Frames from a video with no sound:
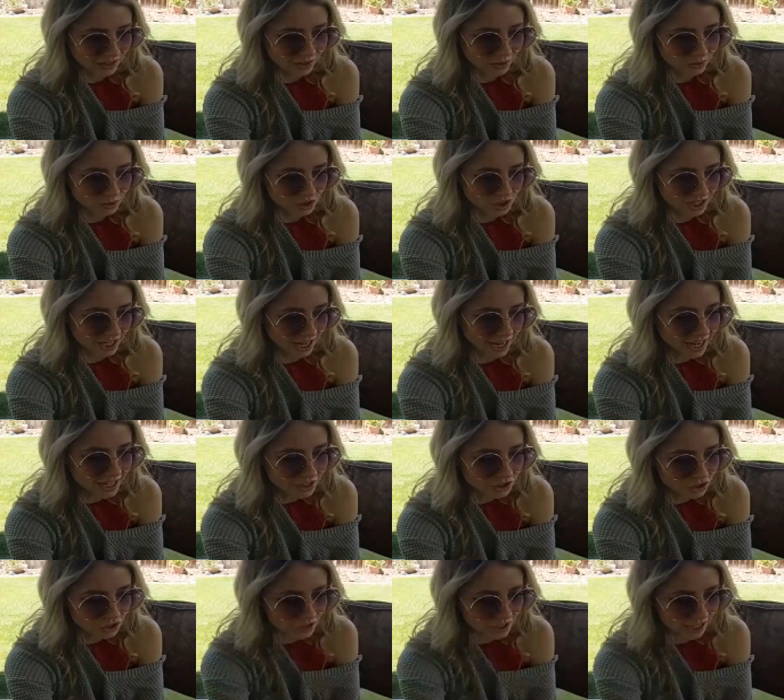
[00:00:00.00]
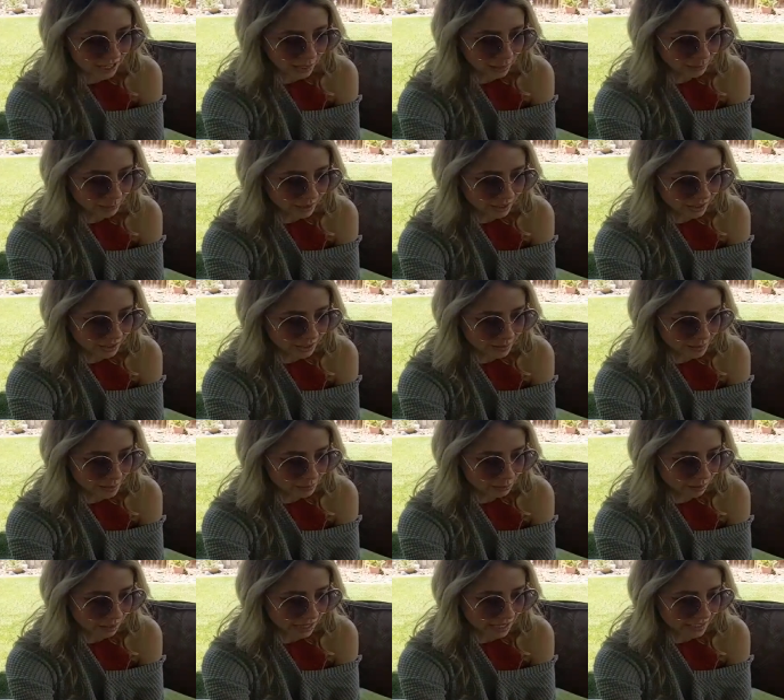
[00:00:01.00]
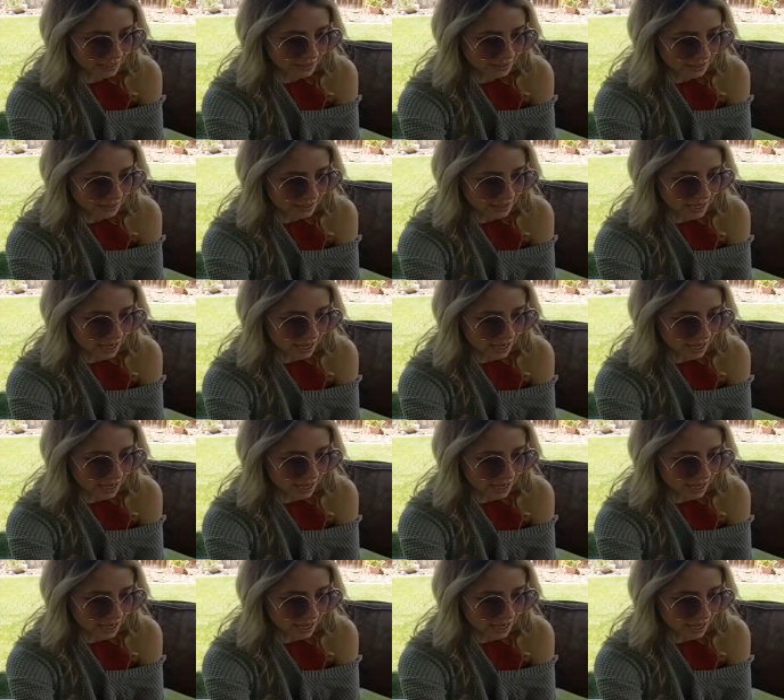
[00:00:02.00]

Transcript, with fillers: Hello, GH Gaming. Am I blind?